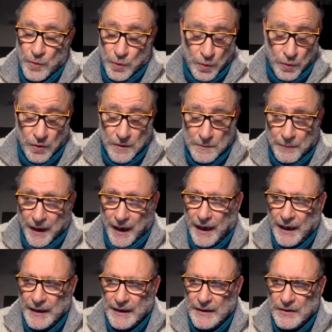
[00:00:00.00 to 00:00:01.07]
do not
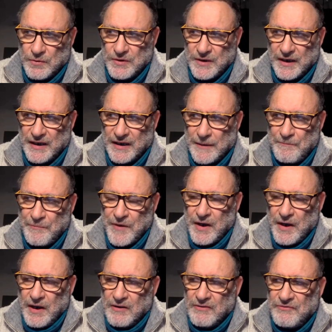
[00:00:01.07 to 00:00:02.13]
buy into the
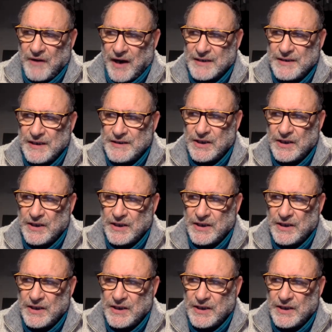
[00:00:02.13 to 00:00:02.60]
vaccine